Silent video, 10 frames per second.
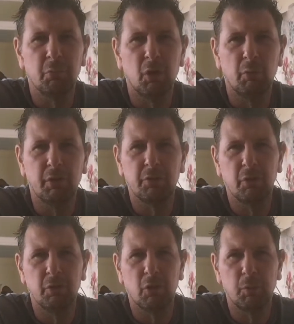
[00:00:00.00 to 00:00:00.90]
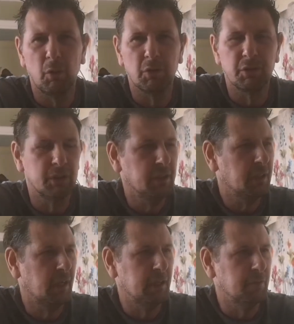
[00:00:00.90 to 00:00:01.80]
going through the quality,
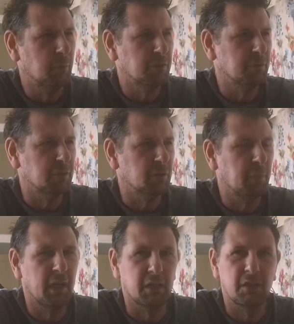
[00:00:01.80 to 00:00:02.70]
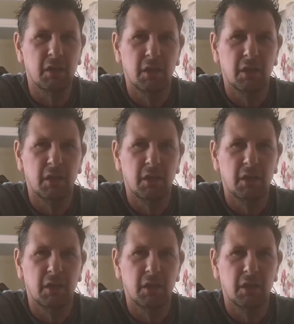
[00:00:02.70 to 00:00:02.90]
kind of what to expect.